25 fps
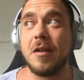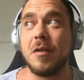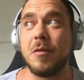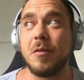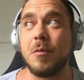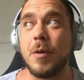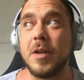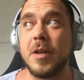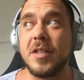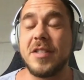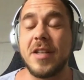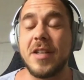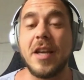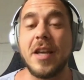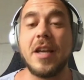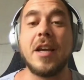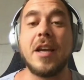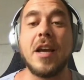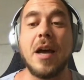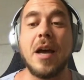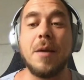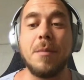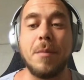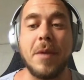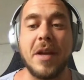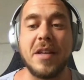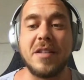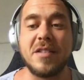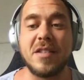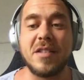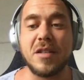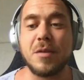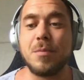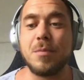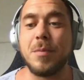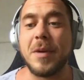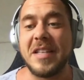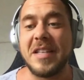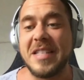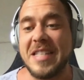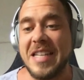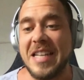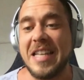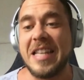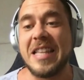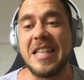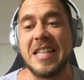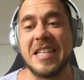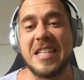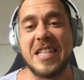once I sunk my
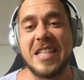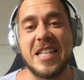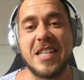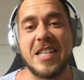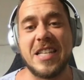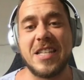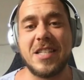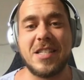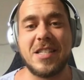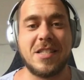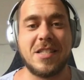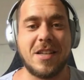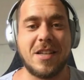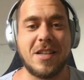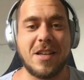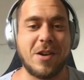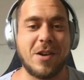teeth into this,